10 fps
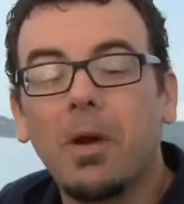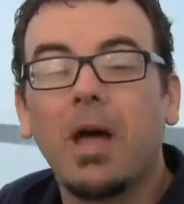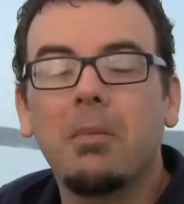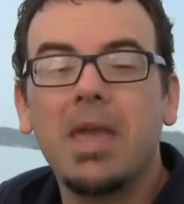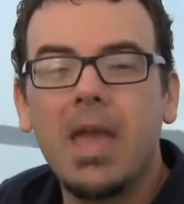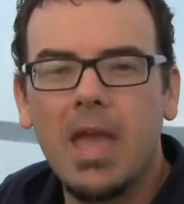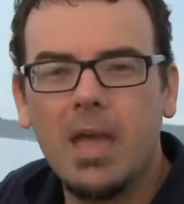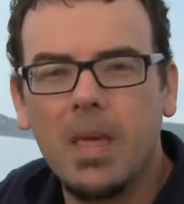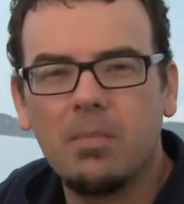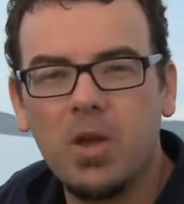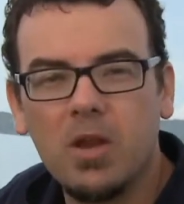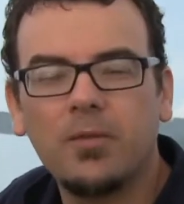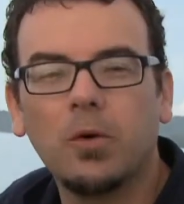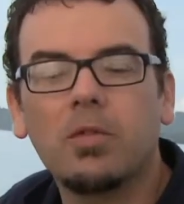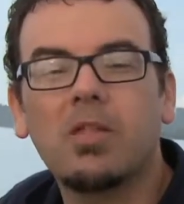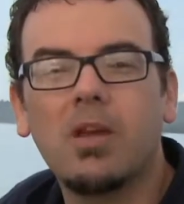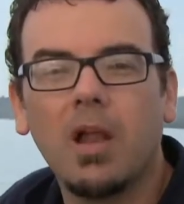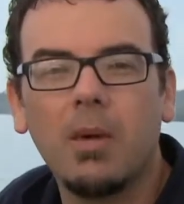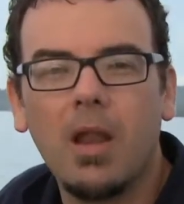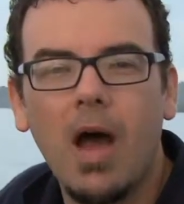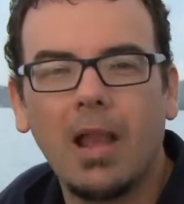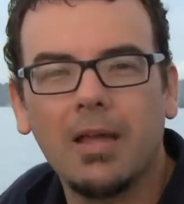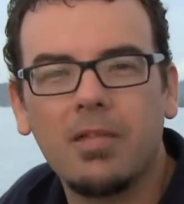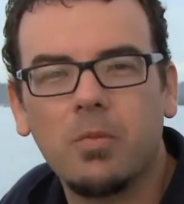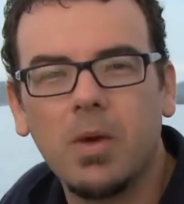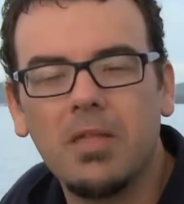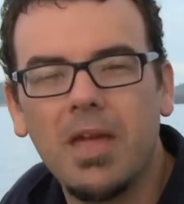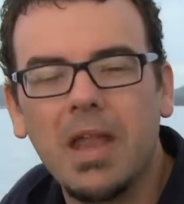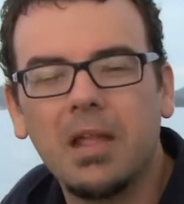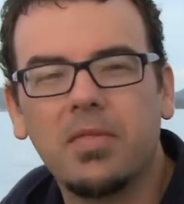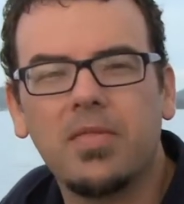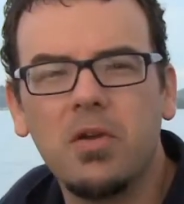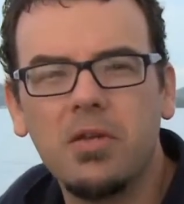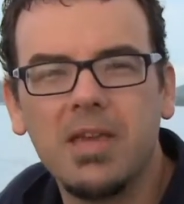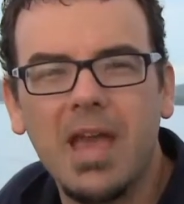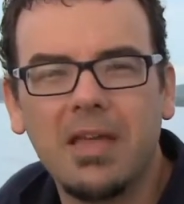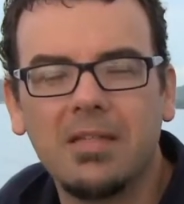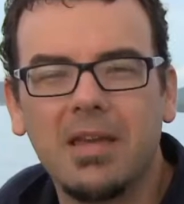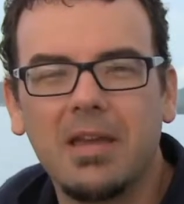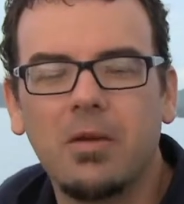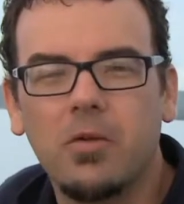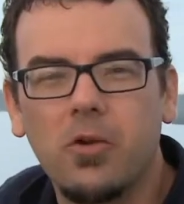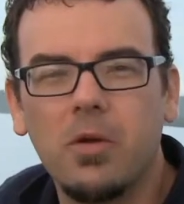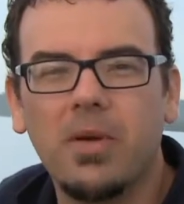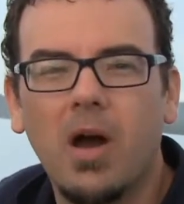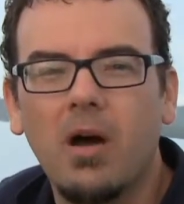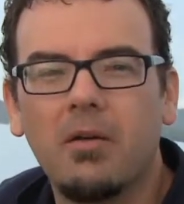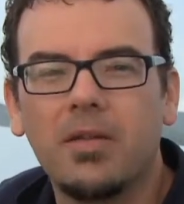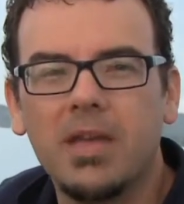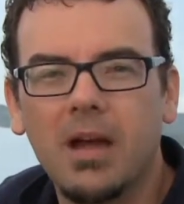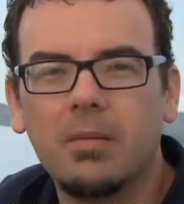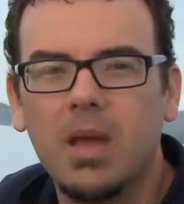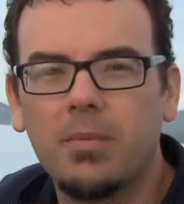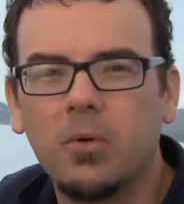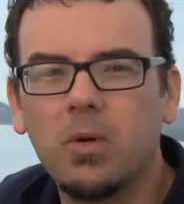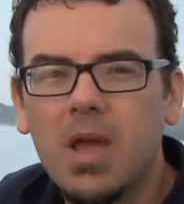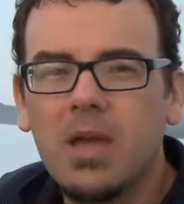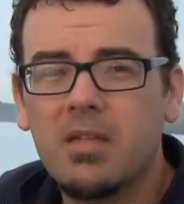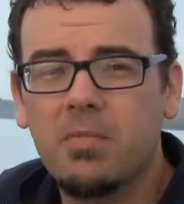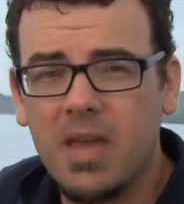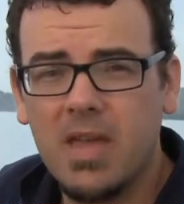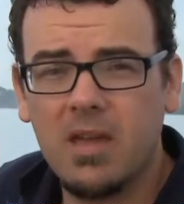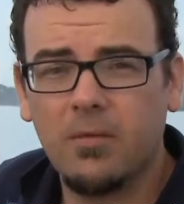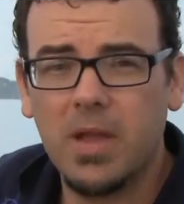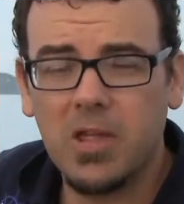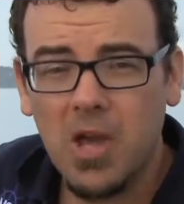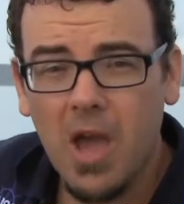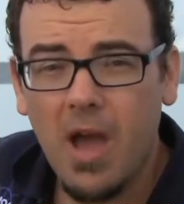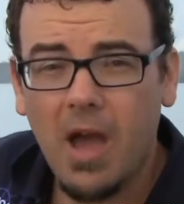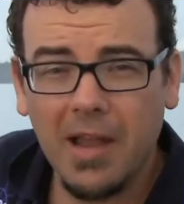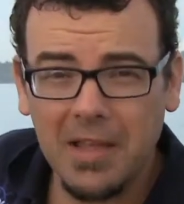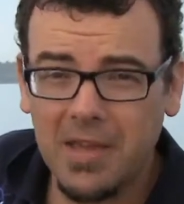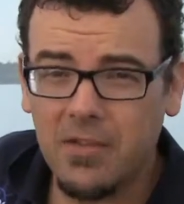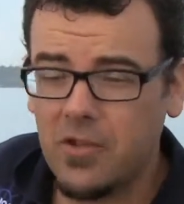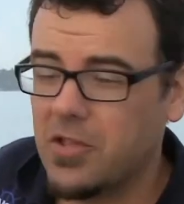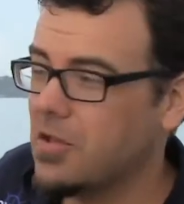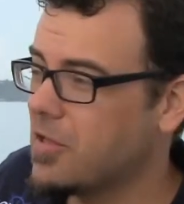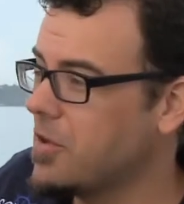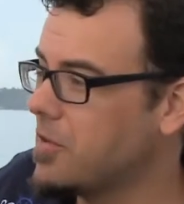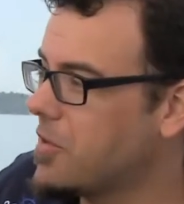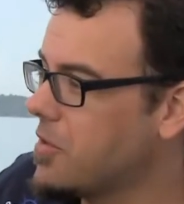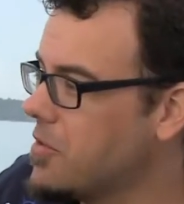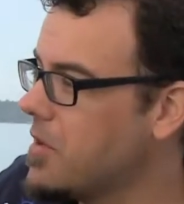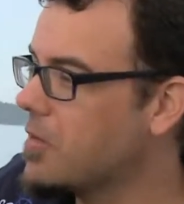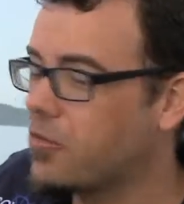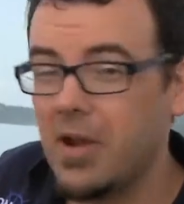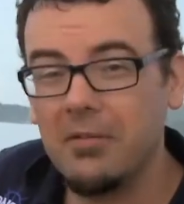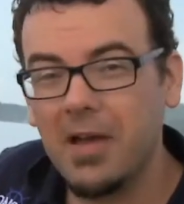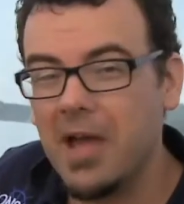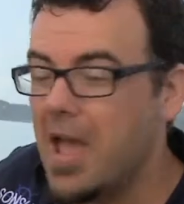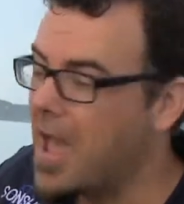Well, I'm here in the beautiful Solomon Islands with an enthusiastic group of young people. Speaking of which, I'd like to introduce you to Trevor